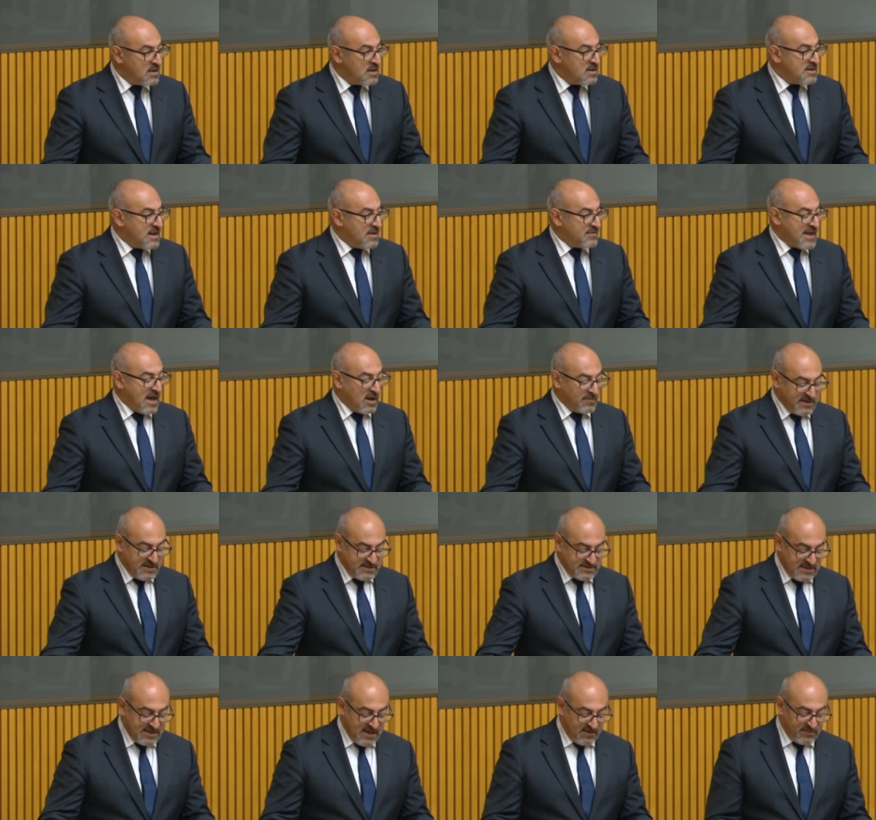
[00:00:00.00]
Now, the
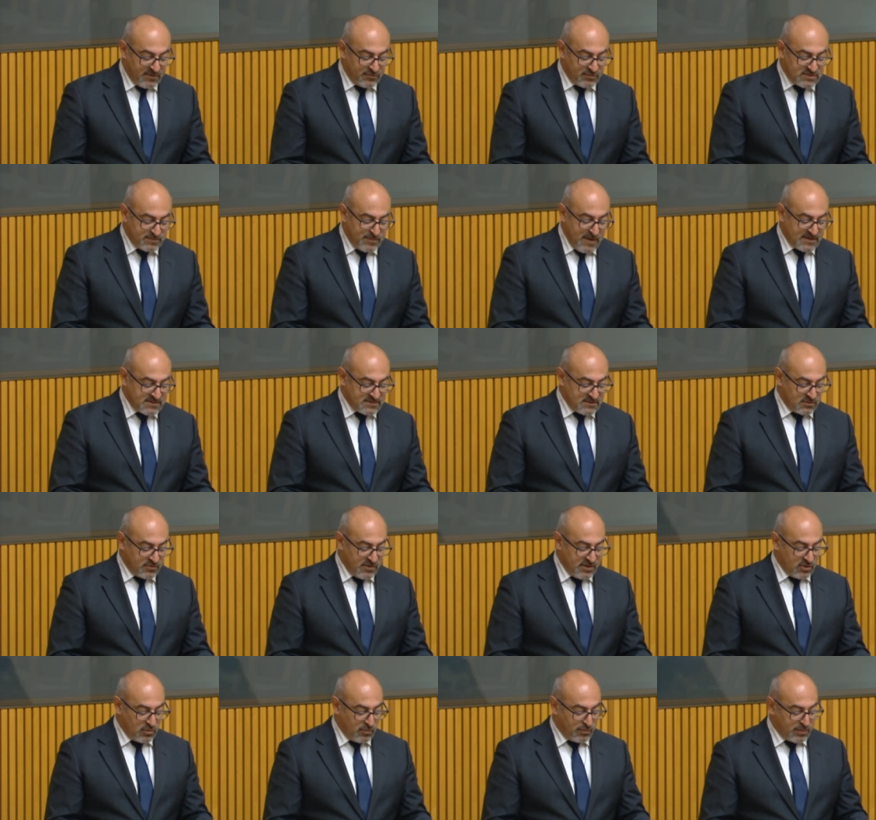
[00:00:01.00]
Albanese government respects the
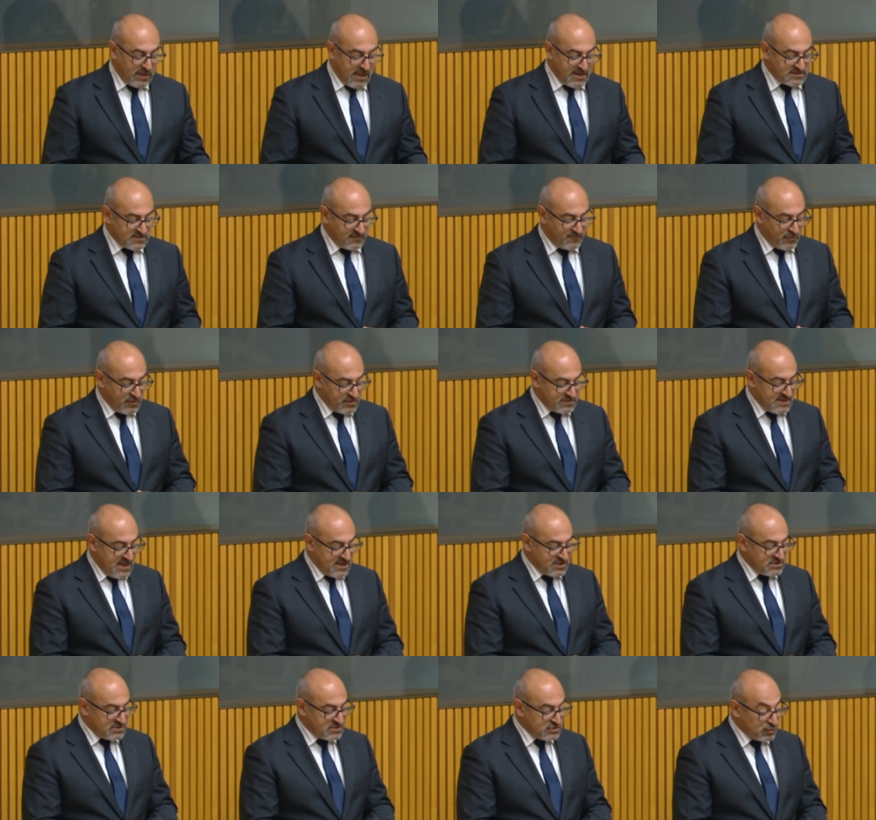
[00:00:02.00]
critical place of First
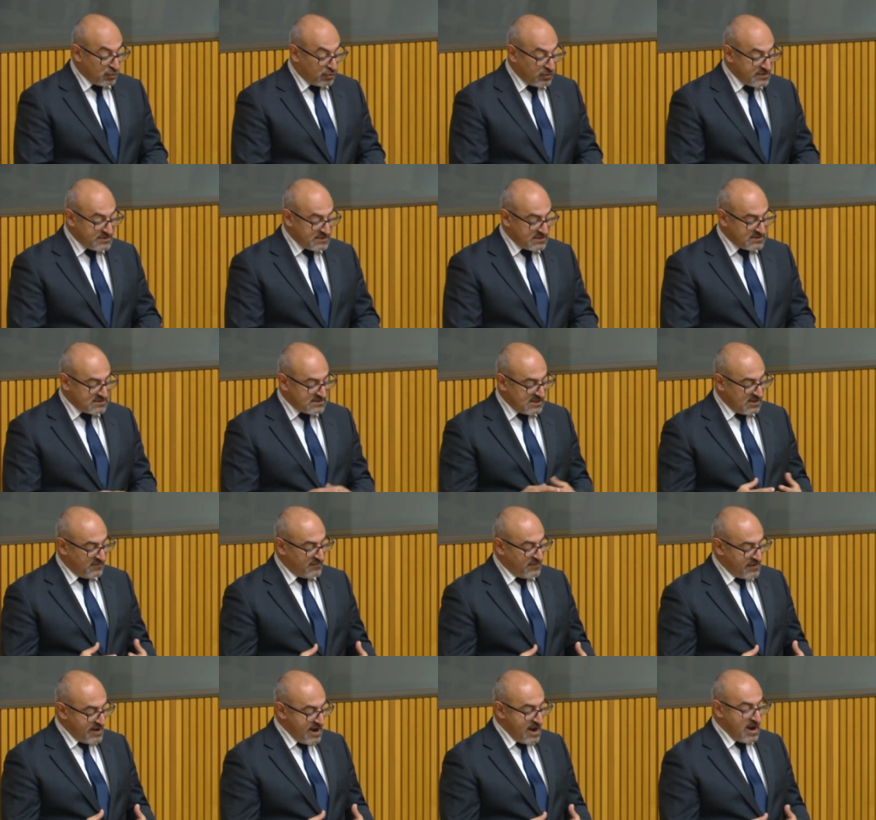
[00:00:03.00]
Nations stories at the centre